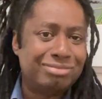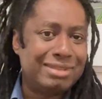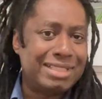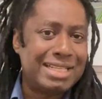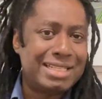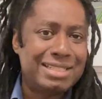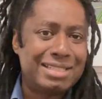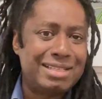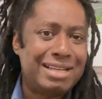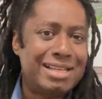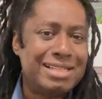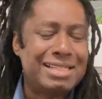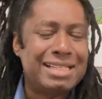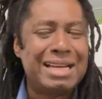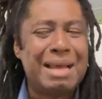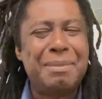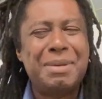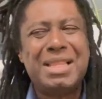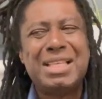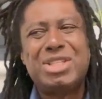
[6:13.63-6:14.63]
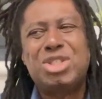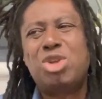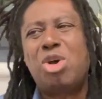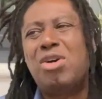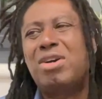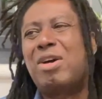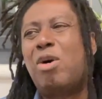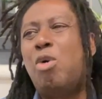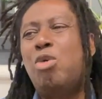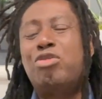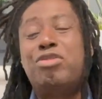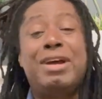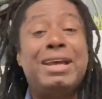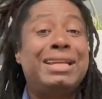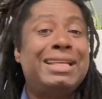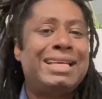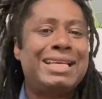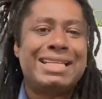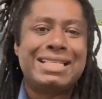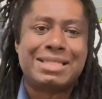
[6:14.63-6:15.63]
This doesn't. I mean, this song
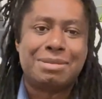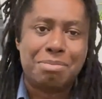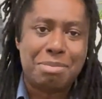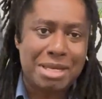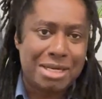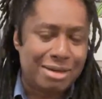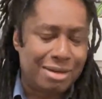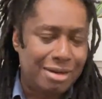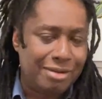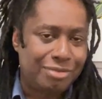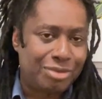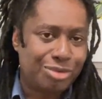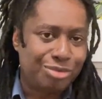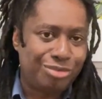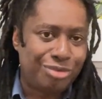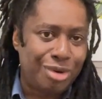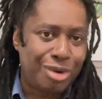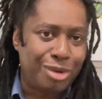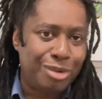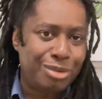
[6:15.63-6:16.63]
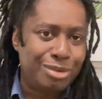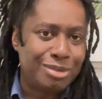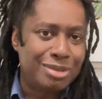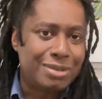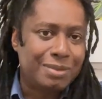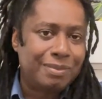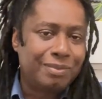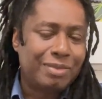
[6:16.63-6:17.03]
already is middle of the road.